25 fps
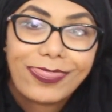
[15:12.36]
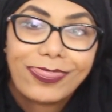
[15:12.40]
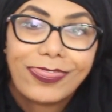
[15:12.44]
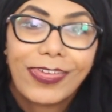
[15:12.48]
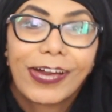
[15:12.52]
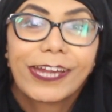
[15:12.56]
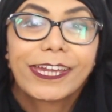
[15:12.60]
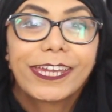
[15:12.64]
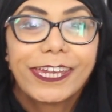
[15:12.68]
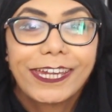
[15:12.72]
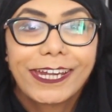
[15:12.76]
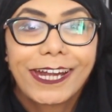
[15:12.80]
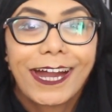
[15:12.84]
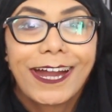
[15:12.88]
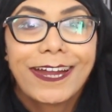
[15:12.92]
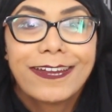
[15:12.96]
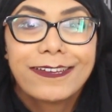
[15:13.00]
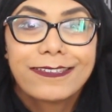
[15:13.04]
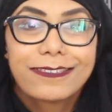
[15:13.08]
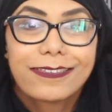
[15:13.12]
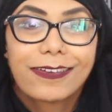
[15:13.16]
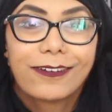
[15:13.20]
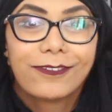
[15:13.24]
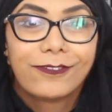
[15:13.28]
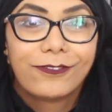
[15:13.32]
Thank you
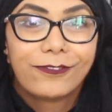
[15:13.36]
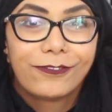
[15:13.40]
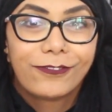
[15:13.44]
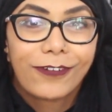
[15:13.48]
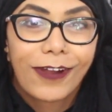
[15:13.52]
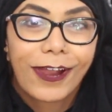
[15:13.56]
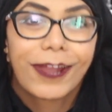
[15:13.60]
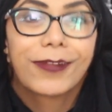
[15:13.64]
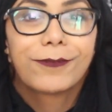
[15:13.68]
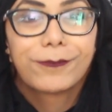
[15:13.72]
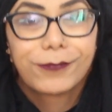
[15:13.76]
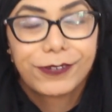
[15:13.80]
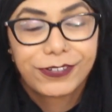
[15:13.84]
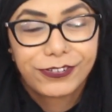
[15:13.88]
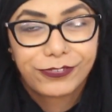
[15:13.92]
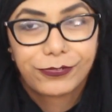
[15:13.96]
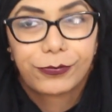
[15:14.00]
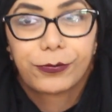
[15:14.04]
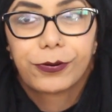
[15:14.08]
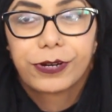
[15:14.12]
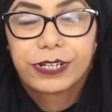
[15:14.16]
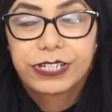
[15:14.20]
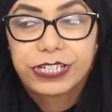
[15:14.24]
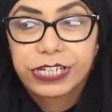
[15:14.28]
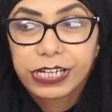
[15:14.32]
guys very much
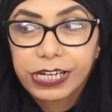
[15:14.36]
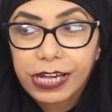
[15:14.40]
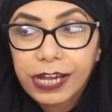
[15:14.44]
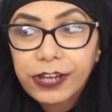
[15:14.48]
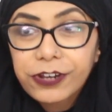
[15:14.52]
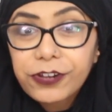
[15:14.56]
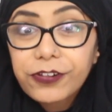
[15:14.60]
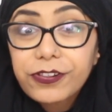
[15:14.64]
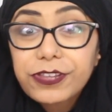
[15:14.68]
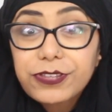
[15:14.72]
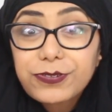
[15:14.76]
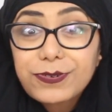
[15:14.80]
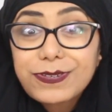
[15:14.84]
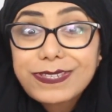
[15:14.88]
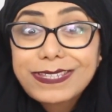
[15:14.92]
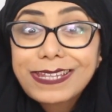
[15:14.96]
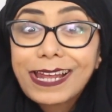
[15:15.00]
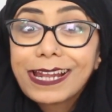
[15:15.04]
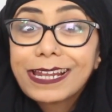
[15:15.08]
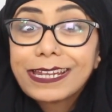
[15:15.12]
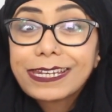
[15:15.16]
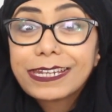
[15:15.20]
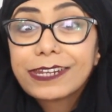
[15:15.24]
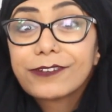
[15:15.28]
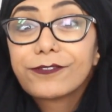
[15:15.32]
for watching. I know this was
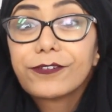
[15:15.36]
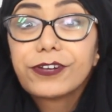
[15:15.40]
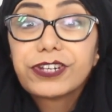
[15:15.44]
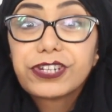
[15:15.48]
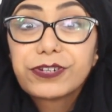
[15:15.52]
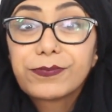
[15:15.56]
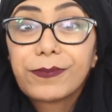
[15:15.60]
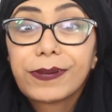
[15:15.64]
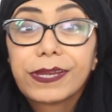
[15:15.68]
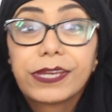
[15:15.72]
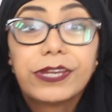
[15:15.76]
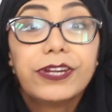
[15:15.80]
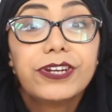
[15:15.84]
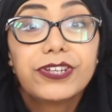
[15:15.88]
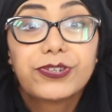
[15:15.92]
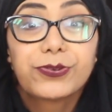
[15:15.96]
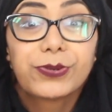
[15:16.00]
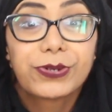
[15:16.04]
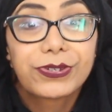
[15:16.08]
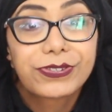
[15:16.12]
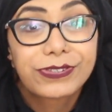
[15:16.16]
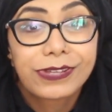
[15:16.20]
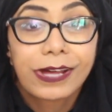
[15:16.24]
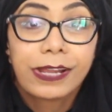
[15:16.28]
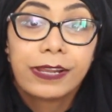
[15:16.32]
slightly different to my
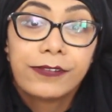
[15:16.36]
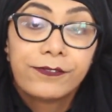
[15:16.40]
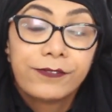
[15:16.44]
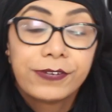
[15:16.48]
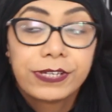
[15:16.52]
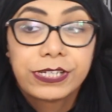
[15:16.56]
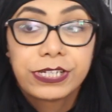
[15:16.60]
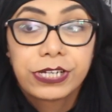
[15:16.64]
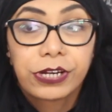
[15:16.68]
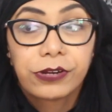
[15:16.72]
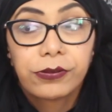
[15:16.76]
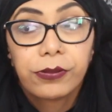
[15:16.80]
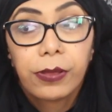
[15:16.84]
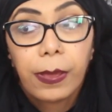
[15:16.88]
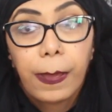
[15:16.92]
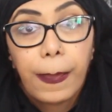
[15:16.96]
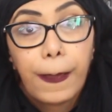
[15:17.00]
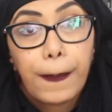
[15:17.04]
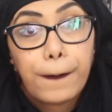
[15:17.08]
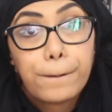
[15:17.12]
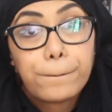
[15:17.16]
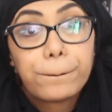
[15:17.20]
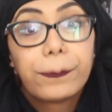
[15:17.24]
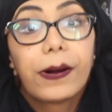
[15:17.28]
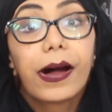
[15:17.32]
usual style of video,
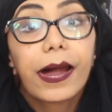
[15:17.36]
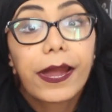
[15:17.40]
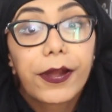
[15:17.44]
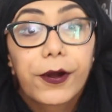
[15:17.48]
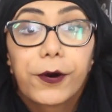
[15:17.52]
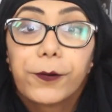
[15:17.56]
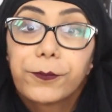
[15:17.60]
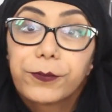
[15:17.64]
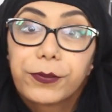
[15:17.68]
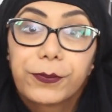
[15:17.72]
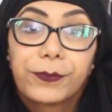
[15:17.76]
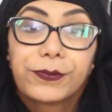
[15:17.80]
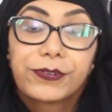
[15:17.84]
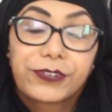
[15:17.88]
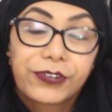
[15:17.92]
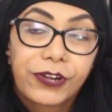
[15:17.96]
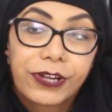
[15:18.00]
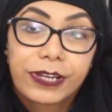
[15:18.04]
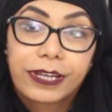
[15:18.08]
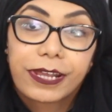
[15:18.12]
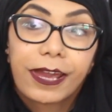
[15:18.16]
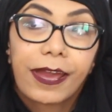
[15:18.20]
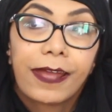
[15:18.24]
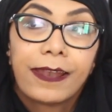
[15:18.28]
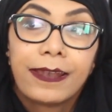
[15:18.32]
but I hope you
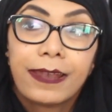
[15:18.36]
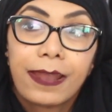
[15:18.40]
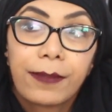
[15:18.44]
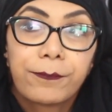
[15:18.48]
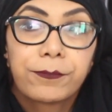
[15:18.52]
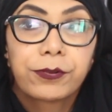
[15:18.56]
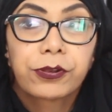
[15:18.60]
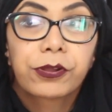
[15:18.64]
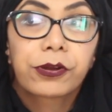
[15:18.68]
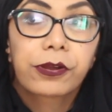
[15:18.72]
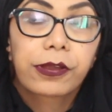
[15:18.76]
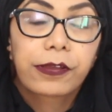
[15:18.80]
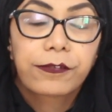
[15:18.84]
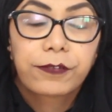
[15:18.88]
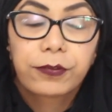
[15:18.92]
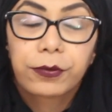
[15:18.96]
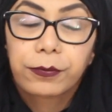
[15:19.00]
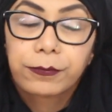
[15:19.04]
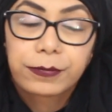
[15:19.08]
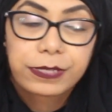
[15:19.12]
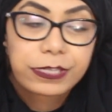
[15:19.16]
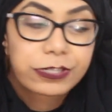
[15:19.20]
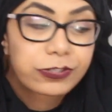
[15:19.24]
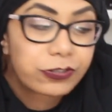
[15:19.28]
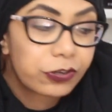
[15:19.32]
enjoyed it, and let me know if
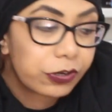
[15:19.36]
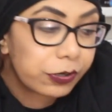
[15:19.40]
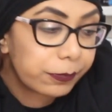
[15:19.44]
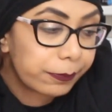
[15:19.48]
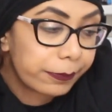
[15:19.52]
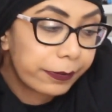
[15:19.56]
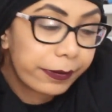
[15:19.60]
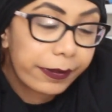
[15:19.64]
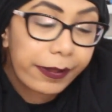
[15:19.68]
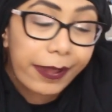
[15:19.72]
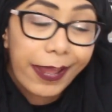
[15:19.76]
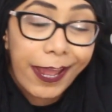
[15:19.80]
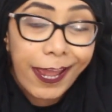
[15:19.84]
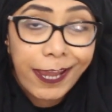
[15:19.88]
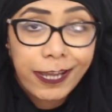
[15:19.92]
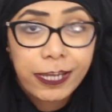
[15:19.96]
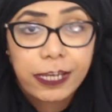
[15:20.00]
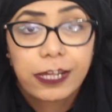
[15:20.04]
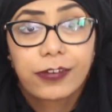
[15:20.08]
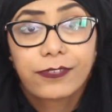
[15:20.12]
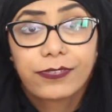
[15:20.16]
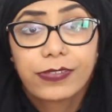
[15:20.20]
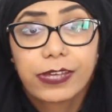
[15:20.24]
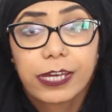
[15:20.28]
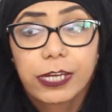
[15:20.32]
you want me to talk about
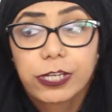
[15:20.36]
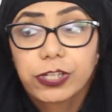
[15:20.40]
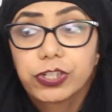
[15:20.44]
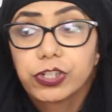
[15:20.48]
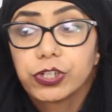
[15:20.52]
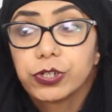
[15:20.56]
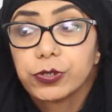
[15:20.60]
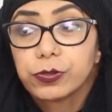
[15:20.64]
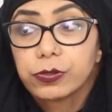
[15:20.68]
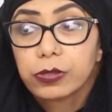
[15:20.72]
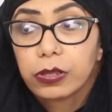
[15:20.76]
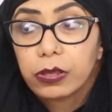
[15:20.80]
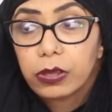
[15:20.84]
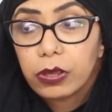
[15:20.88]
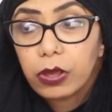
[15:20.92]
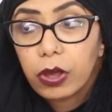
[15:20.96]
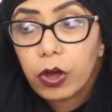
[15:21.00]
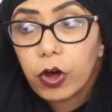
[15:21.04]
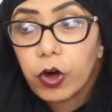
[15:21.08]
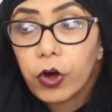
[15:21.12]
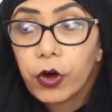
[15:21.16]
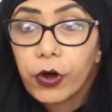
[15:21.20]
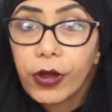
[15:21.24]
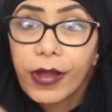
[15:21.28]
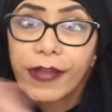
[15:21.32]
any of the issues
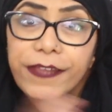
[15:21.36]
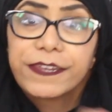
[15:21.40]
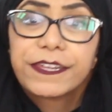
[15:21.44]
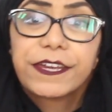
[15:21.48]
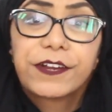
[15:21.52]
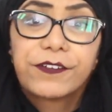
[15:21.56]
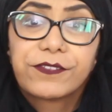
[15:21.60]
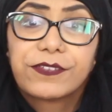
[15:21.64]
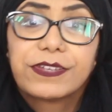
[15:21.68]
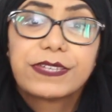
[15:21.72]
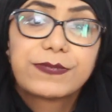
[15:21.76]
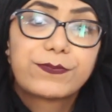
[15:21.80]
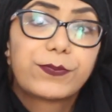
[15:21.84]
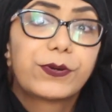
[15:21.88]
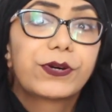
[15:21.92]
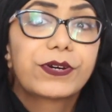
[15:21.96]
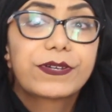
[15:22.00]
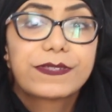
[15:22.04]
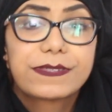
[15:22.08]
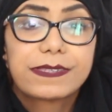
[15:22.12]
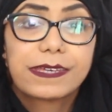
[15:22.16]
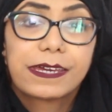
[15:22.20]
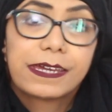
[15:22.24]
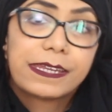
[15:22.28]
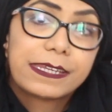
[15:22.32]
or any of these
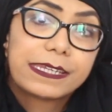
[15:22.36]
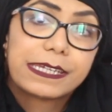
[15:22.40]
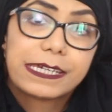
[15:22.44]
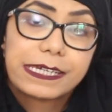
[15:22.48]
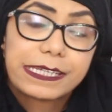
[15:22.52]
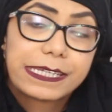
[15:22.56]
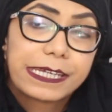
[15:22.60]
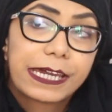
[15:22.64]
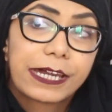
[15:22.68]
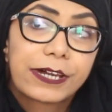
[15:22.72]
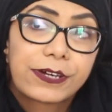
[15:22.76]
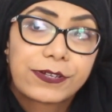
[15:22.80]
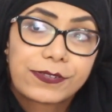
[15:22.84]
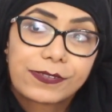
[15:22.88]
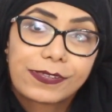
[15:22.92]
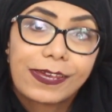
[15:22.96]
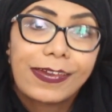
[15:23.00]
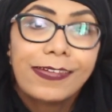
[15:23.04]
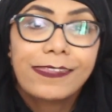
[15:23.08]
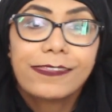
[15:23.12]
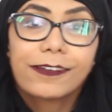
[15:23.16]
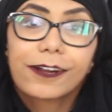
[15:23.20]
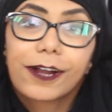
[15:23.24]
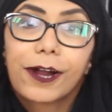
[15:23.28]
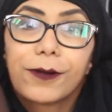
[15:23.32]
books in details
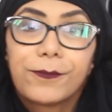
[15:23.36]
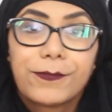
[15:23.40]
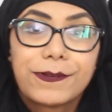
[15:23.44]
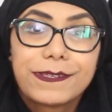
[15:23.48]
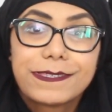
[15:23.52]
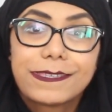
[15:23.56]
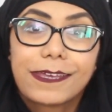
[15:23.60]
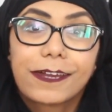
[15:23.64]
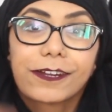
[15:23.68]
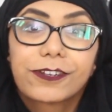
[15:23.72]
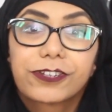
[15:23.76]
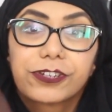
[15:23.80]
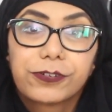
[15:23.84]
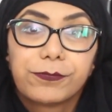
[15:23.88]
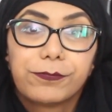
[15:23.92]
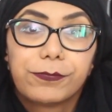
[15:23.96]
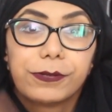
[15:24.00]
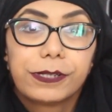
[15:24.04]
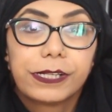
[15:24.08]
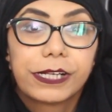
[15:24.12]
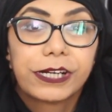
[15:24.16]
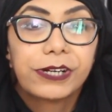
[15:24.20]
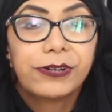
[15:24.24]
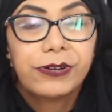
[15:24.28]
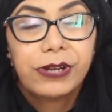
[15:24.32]
in the comment section
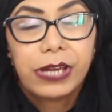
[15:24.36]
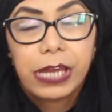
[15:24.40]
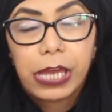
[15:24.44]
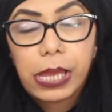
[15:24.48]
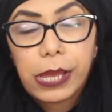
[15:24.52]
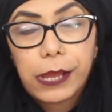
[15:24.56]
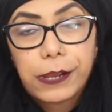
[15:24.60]
below.